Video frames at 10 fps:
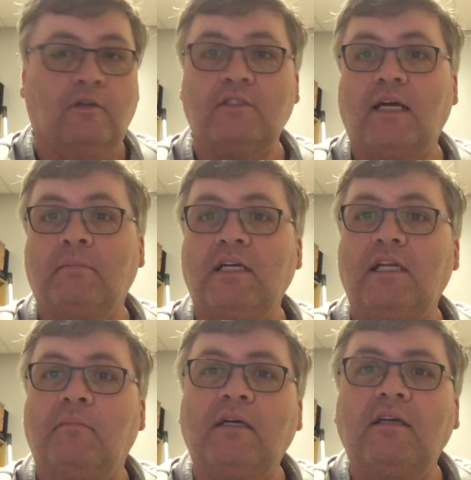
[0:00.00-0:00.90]
Looks like
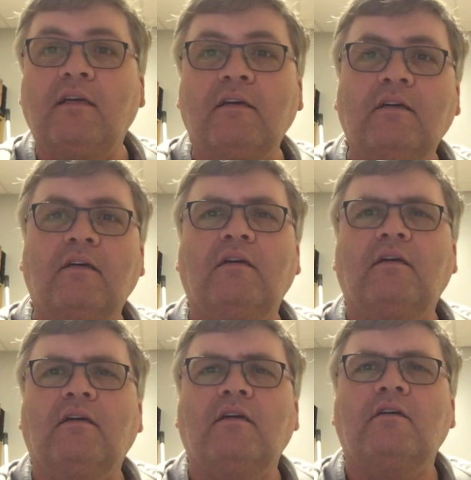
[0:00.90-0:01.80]
money to me.
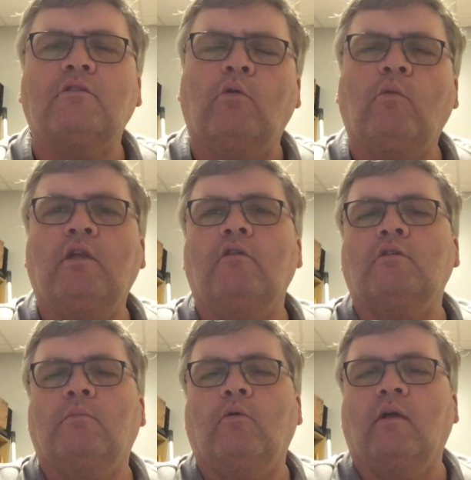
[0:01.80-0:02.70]
So what we do
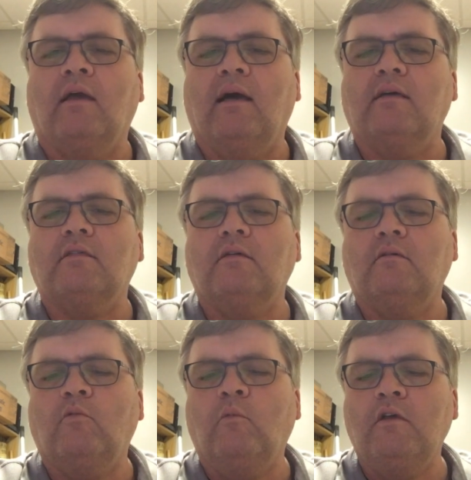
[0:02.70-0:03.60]
is important, guys.
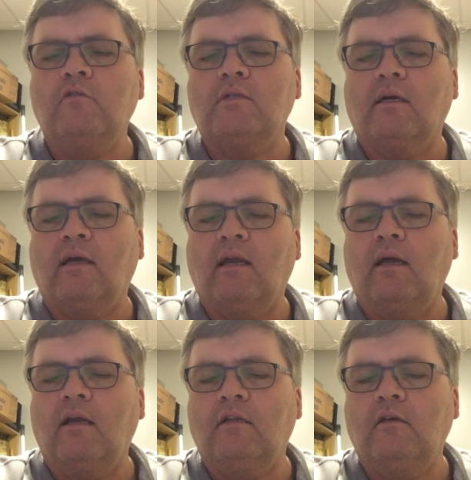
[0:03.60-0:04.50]
When we use that kind
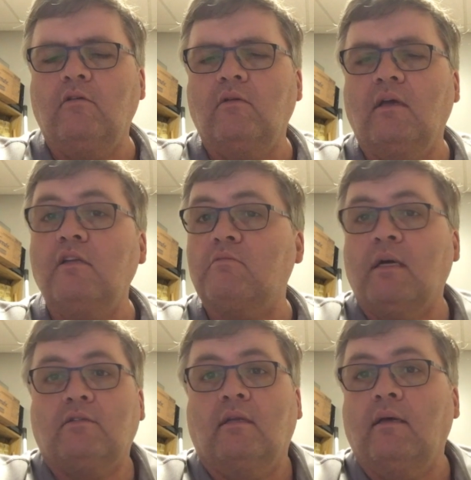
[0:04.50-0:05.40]
of attitude, it just
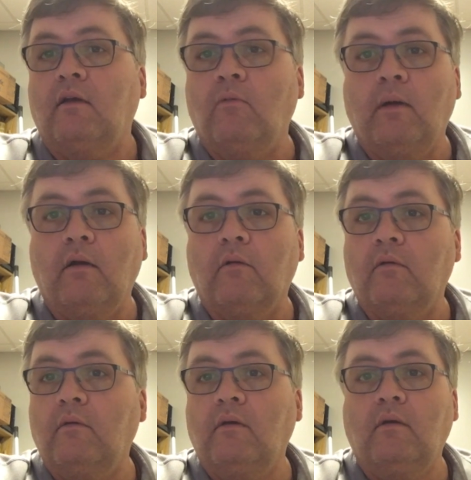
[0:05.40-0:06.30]
makes the day go better.
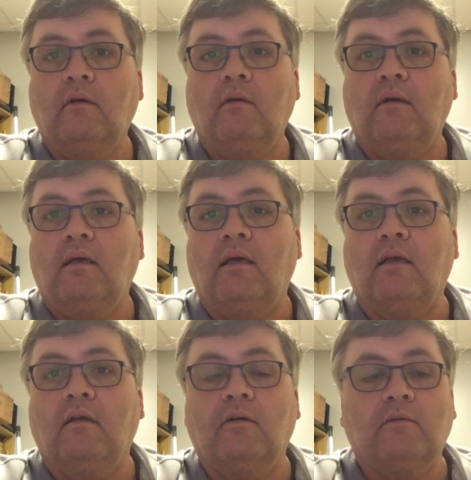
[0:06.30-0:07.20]

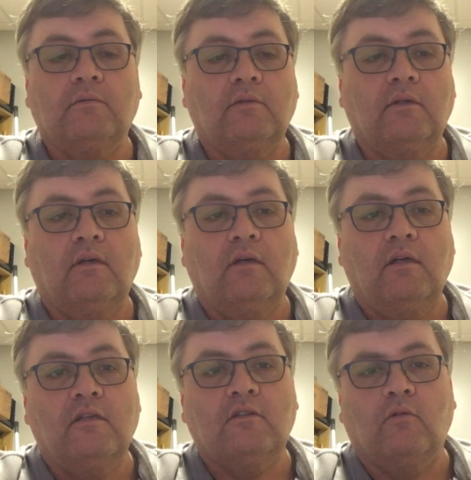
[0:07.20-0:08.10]
And uh,
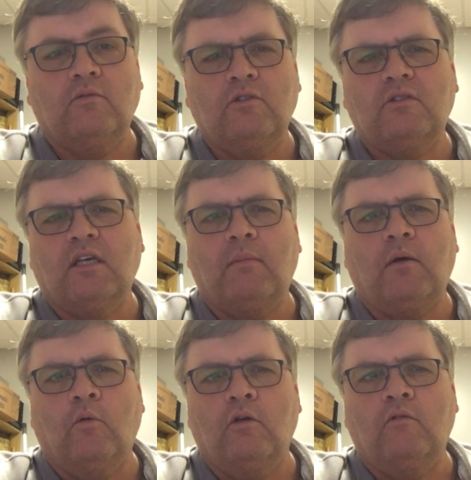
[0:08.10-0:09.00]
so just think
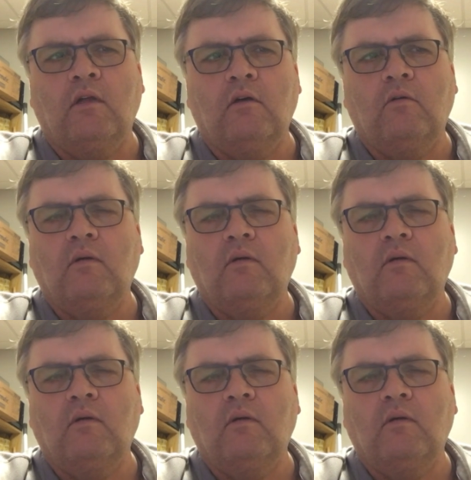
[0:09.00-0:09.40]
about what you do.